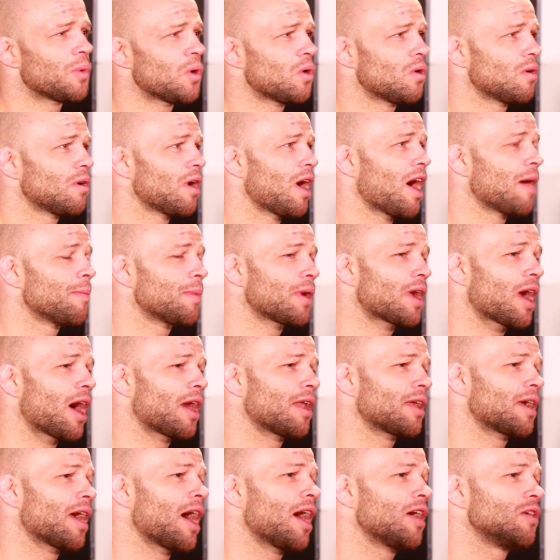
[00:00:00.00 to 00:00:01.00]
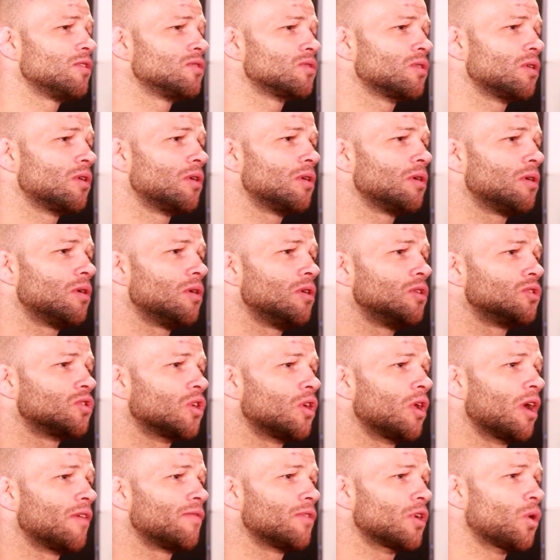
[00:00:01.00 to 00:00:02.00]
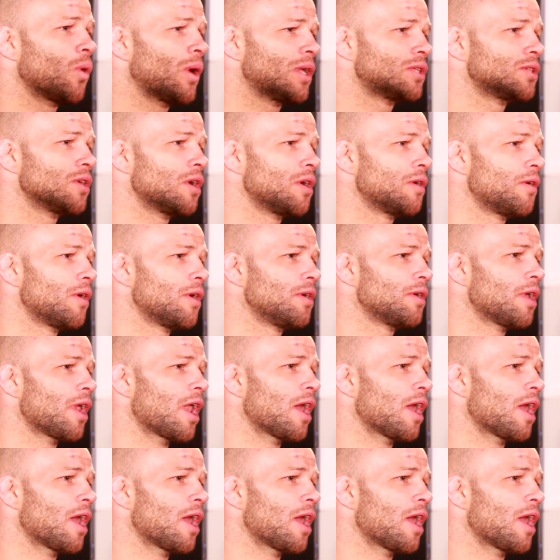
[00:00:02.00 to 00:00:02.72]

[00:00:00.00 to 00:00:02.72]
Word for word: But I'm the kind of guy who's going to have a quick turnaround,